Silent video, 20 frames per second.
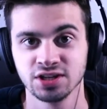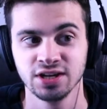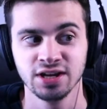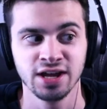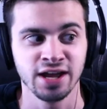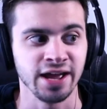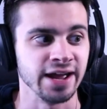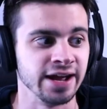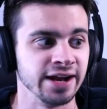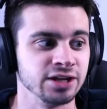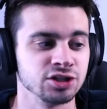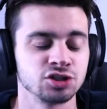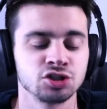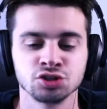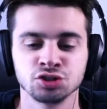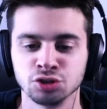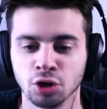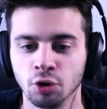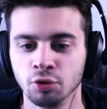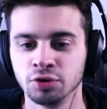It is
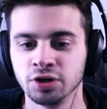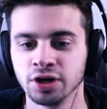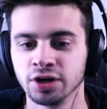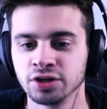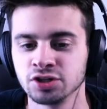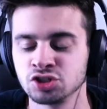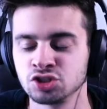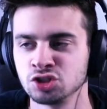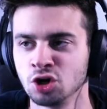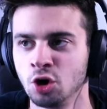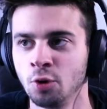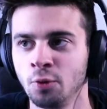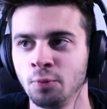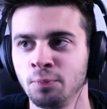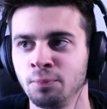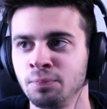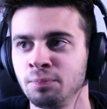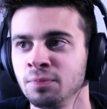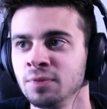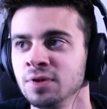so good, so
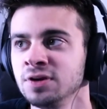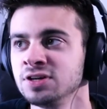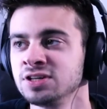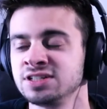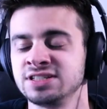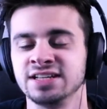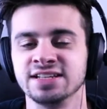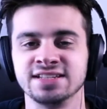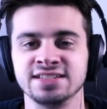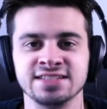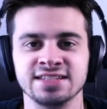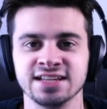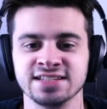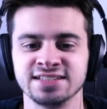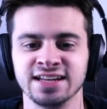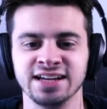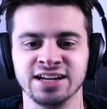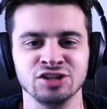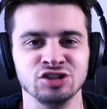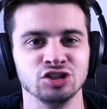
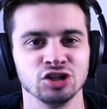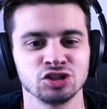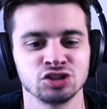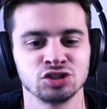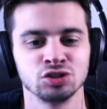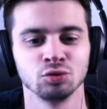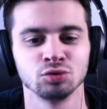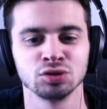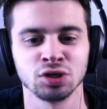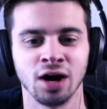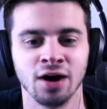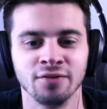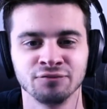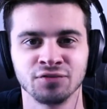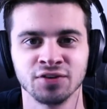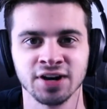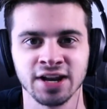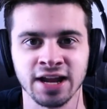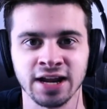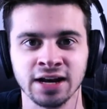consistent, and just so
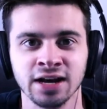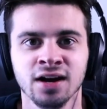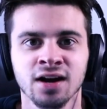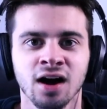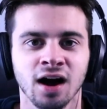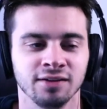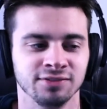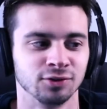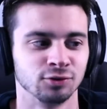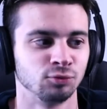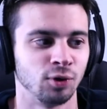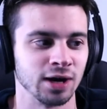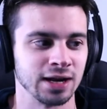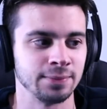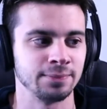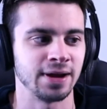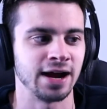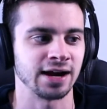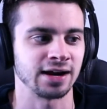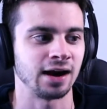comforting of a running
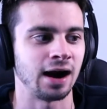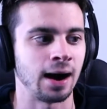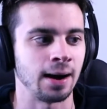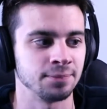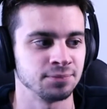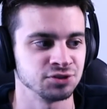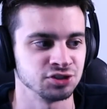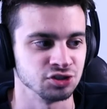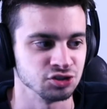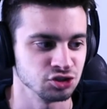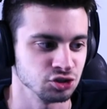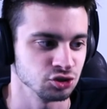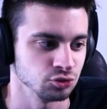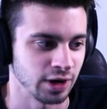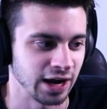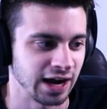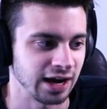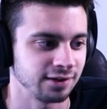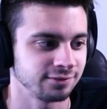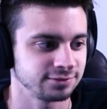back option to
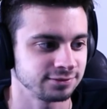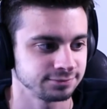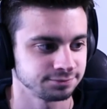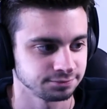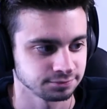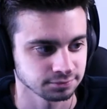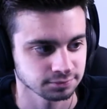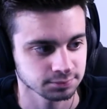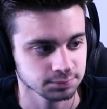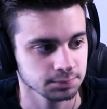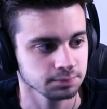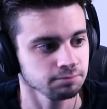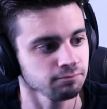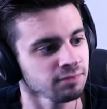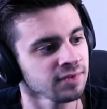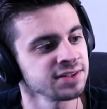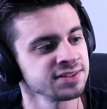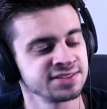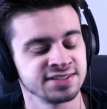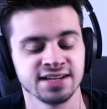have.
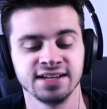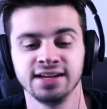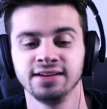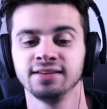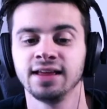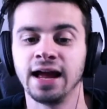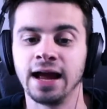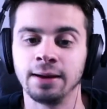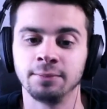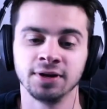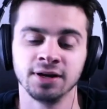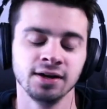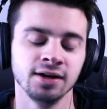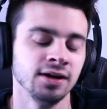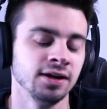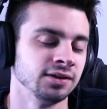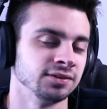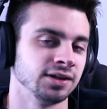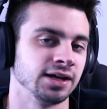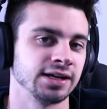CeeDee Lamb,
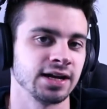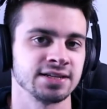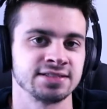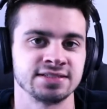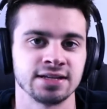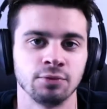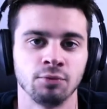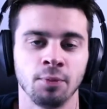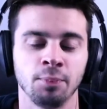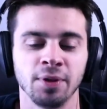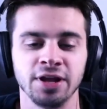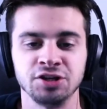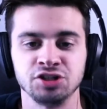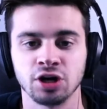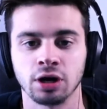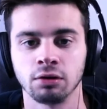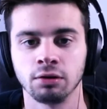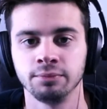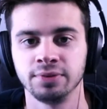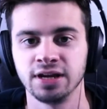like I said, with Blake
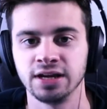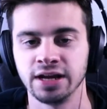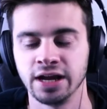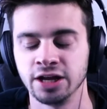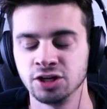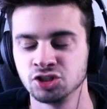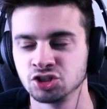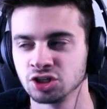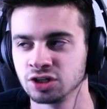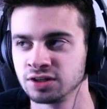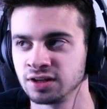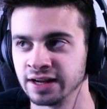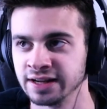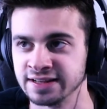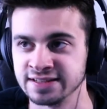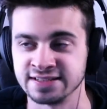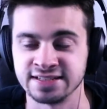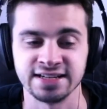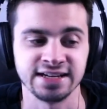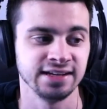Jarwin being injured,
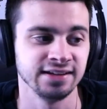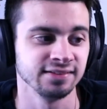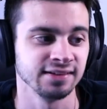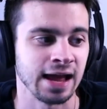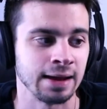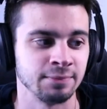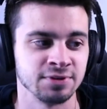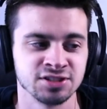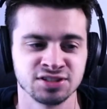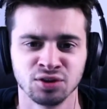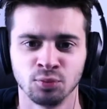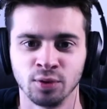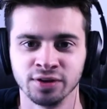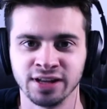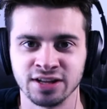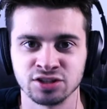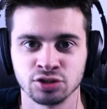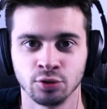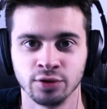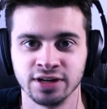CeeDee Lamb is the one
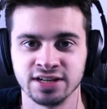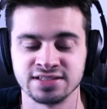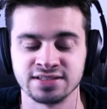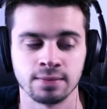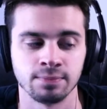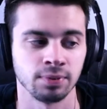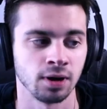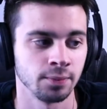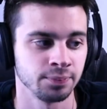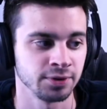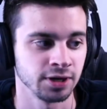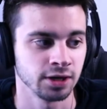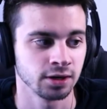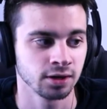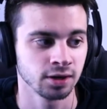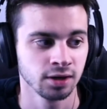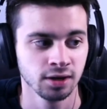that's going to step up here,